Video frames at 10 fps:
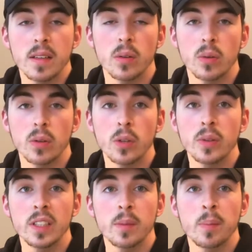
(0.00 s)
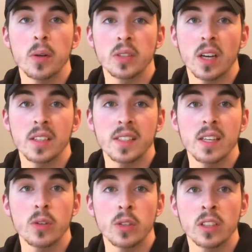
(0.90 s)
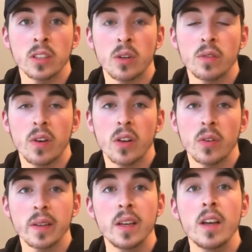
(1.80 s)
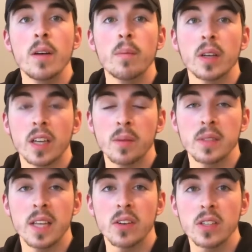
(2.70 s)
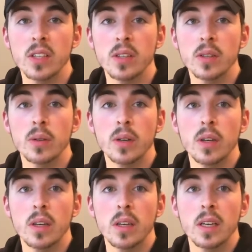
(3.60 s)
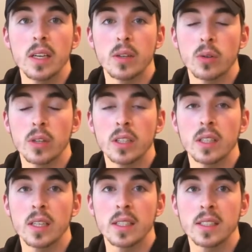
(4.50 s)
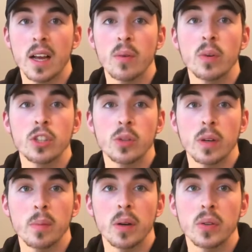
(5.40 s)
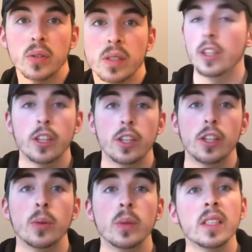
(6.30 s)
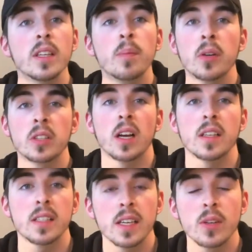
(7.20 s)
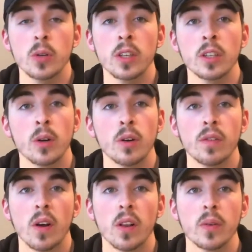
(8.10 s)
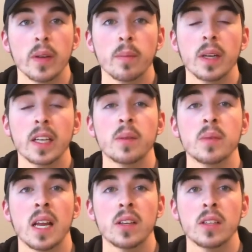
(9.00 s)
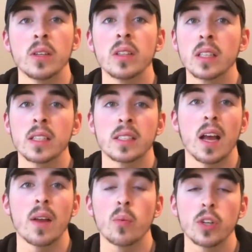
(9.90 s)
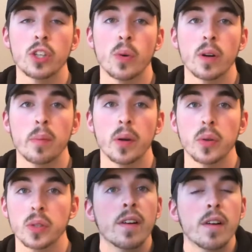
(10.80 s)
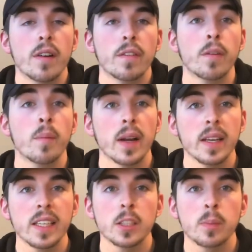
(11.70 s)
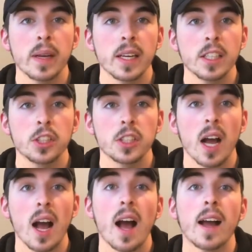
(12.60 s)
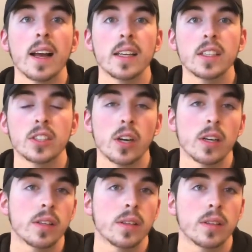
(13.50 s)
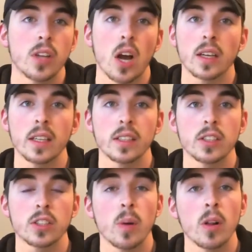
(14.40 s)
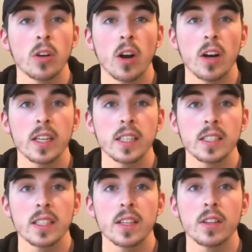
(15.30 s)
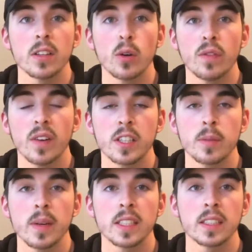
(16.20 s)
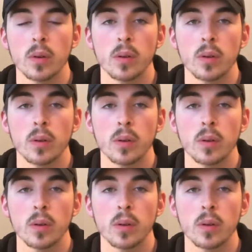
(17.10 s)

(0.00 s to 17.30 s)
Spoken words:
You will need to post content in order to grow a following, but it comes down to you in order to decide what you want to post. You will need to post content in order to grow a following, but it comes down to you to decide what you want to post. For my niche page, I started talking to smaller artists in the lo-fi space.